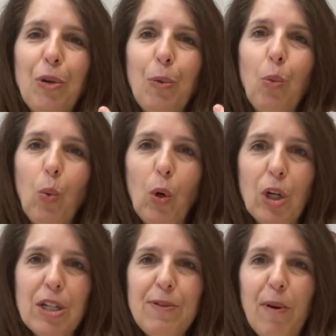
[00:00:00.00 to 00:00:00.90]

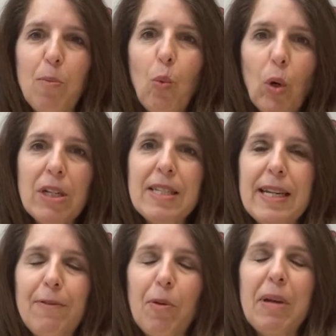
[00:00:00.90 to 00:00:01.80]
worse, from
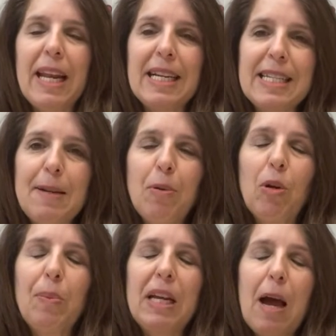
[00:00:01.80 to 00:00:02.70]
worsening, from getting deeper,
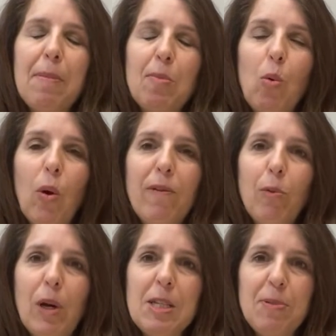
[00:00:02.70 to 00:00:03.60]
becoming more of a
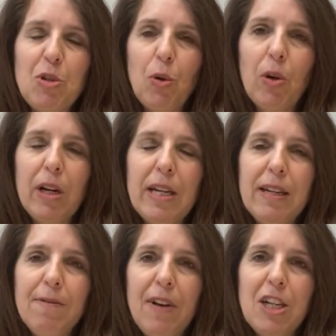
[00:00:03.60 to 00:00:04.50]
respiratory
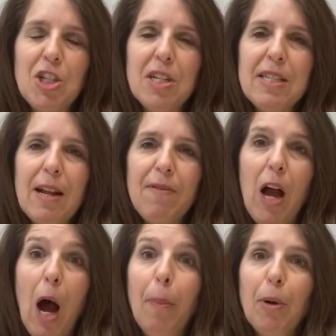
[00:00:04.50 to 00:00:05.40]
infection instead of an
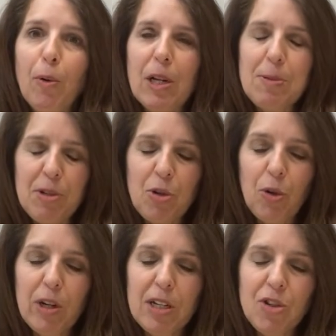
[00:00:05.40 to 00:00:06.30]
upper
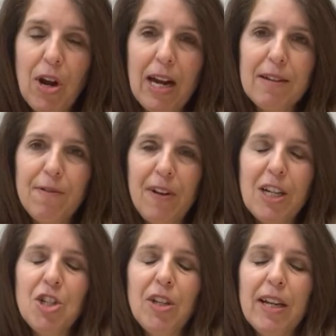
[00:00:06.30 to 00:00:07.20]
respiratory tract
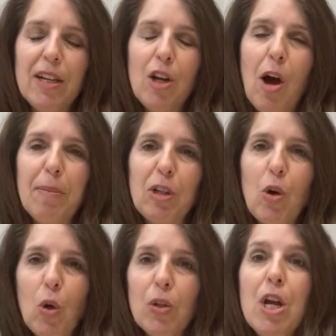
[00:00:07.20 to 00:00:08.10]
infection like a common
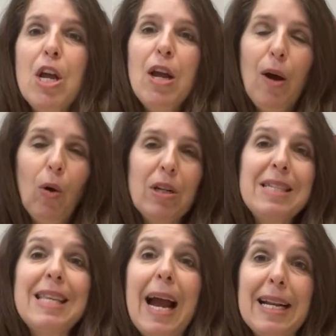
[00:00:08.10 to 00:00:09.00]
cold or a
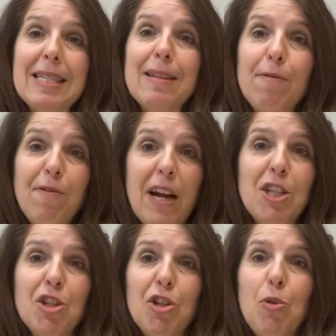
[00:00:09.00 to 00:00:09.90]
sinus
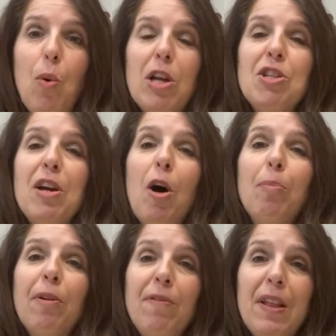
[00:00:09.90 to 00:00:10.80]
infection. You want to help
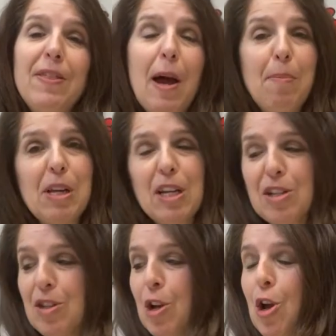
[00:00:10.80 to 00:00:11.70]
prevent that,
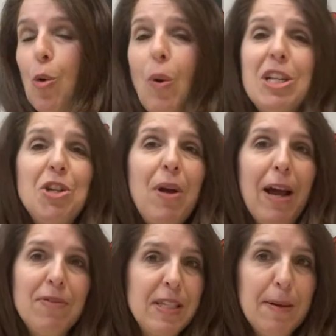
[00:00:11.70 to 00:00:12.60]
because once you
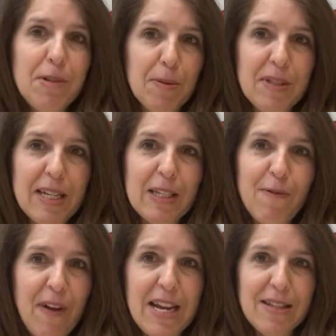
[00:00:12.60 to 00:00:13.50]
have symptoms, let's
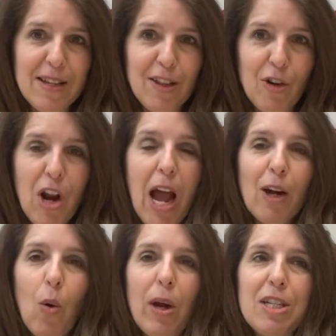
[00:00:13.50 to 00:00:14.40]
face it, they're not
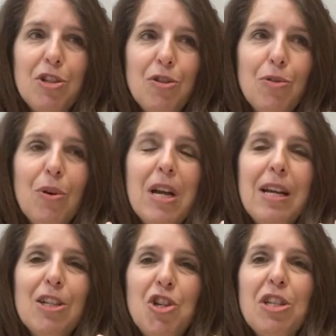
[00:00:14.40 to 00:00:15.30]
going to
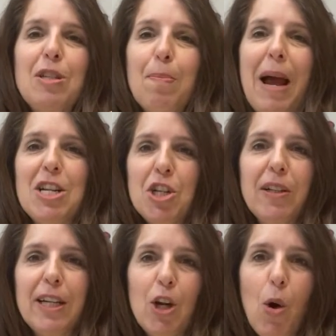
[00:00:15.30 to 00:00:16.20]
just
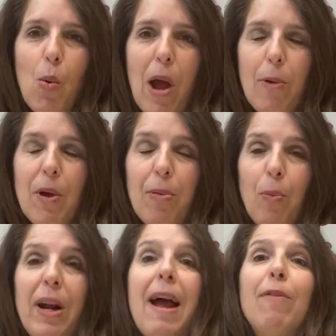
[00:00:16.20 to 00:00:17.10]
magically go away with
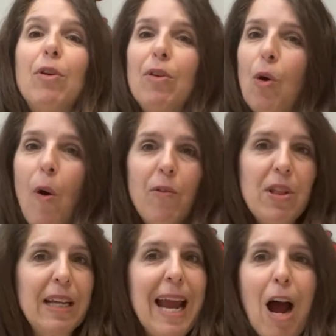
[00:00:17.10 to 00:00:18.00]
whatever
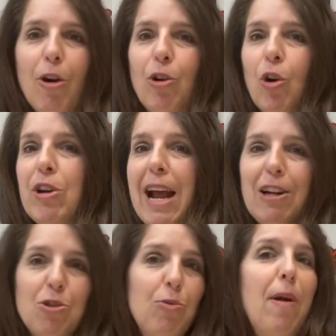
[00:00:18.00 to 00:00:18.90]
over-the-counter or
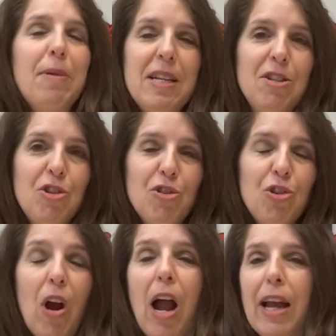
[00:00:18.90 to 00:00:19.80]
natural remedies you're
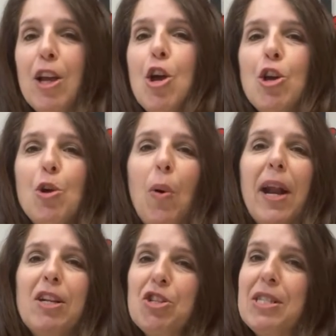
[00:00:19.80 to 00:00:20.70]
trying. You
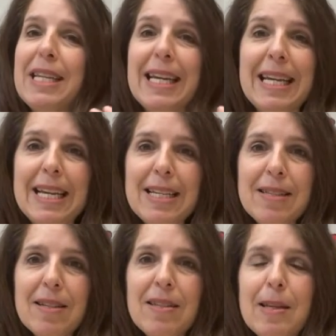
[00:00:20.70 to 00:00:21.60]
want to just
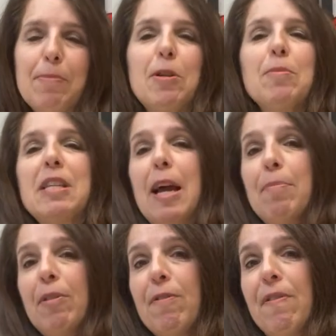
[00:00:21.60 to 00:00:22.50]
ease the symptoms
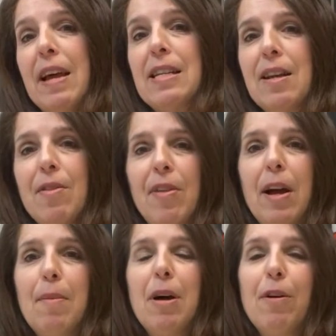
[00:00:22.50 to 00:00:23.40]
and prevent
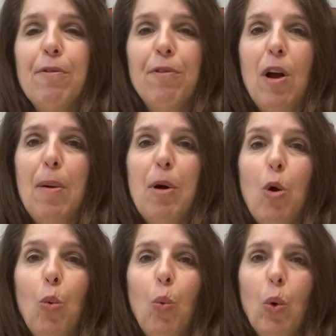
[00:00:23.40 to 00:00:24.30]
them from
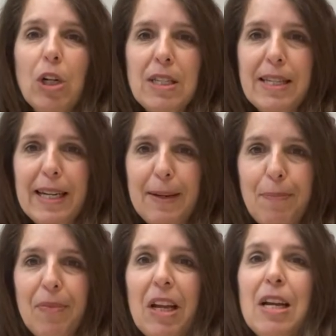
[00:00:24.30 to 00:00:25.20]
worsening.
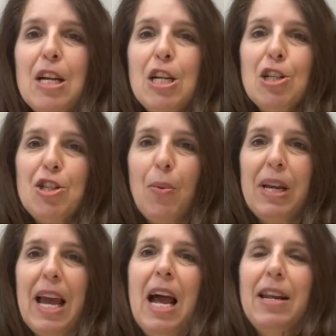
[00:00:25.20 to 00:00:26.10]
So
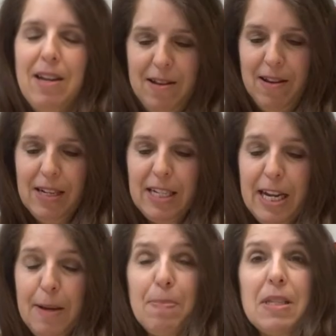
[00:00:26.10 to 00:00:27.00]
again,
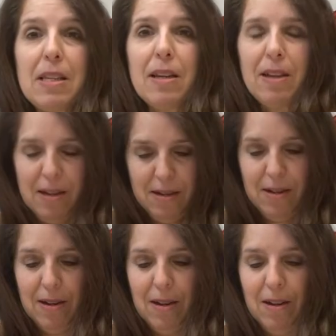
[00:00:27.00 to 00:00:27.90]
tips
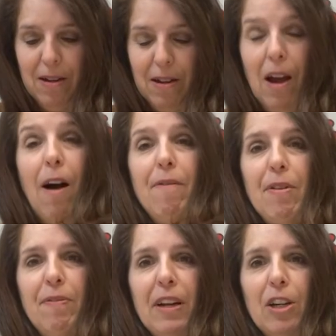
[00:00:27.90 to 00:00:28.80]
of
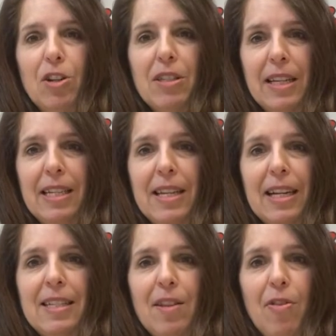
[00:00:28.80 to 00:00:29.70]
the fingers,
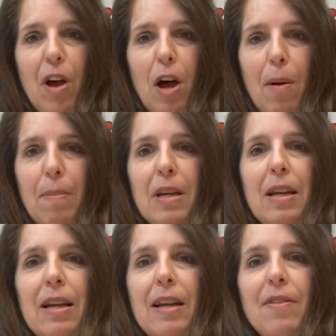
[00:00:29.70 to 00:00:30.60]
index and thumb,
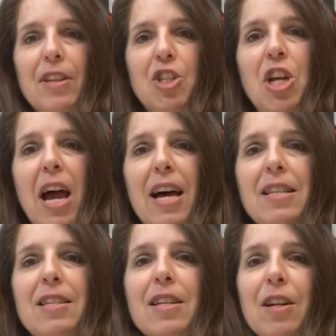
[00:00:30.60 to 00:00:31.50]
the
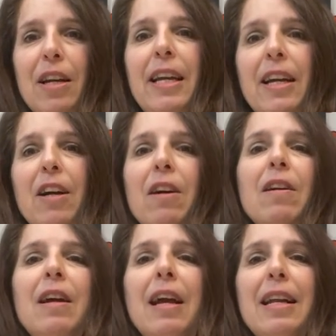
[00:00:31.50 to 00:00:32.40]
chest
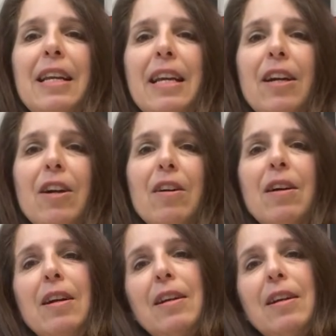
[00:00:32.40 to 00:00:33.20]
here and here,